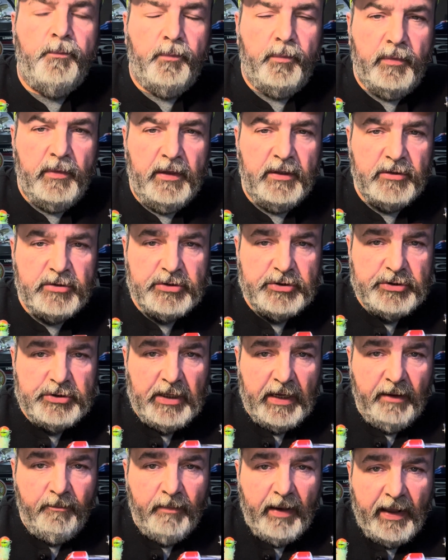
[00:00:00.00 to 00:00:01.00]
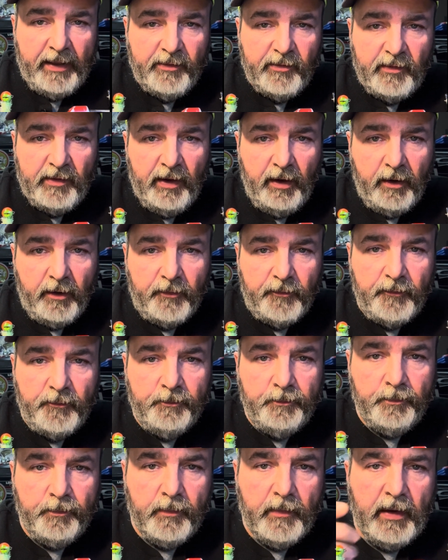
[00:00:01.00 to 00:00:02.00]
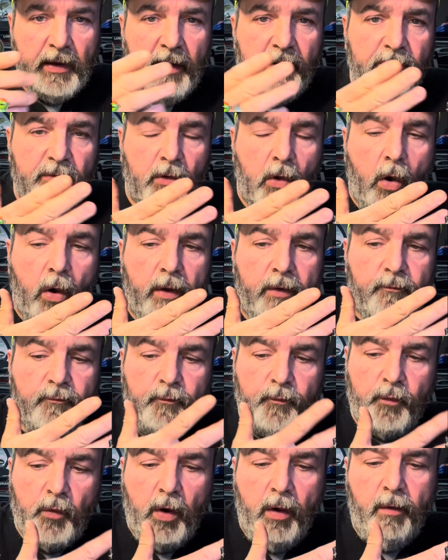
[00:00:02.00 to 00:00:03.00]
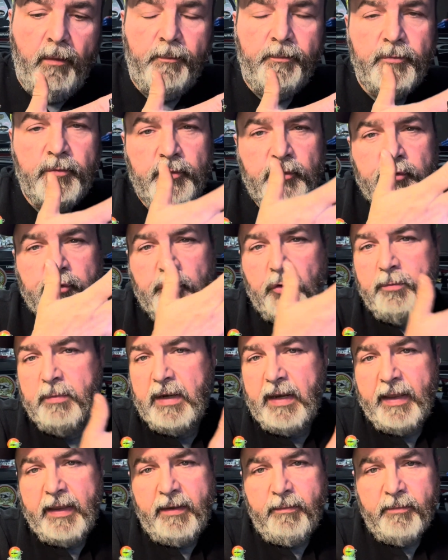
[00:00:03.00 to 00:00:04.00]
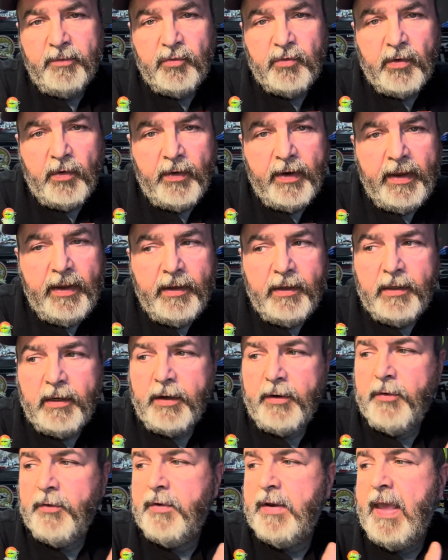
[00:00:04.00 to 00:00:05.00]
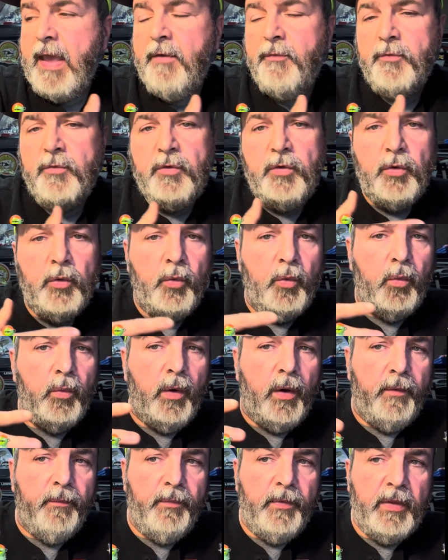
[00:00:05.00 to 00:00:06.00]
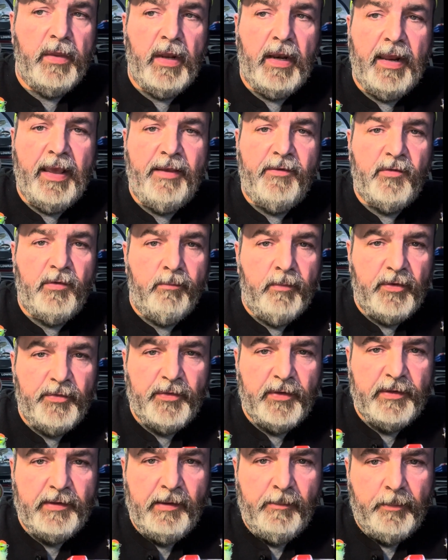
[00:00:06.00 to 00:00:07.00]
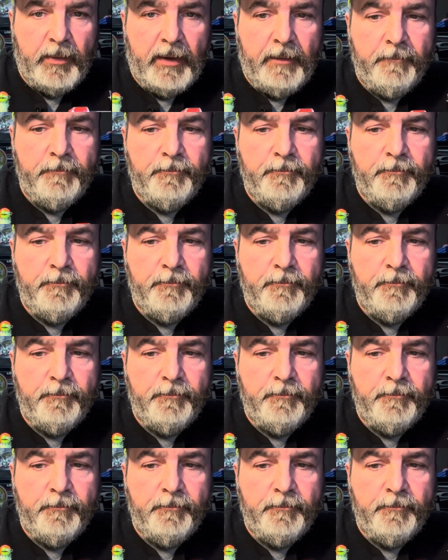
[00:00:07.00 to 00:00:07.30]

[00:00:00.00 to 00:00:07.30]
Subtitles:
This jig by itself has gone from Truman Lake in Missouri clear down to the lakes of Mississippi.